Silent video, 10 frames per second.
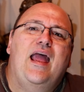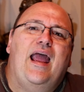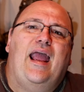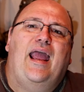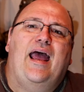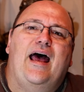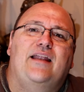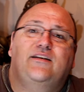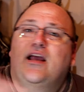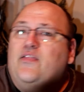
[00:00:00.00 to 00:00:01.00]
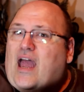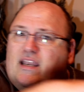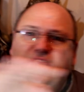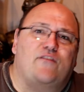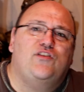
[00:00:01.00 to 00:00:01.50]
And
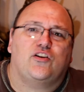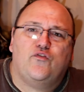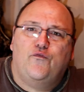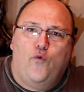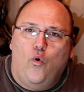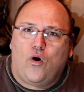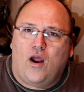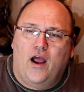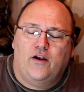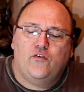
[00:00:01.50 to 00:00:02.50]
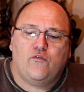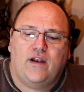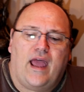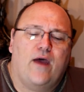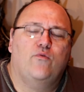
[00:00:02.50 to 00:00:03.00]
that gives us
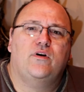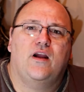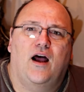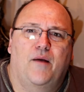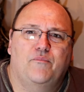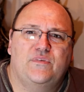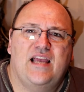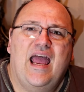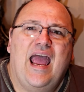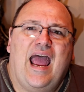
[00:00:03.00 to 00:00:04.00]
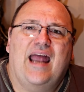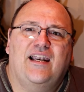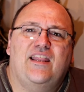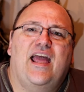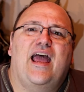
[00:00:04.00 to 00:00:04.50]
400 outcomes.
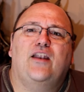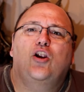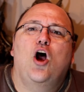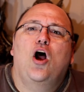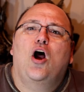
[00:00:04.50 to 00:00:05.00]
And then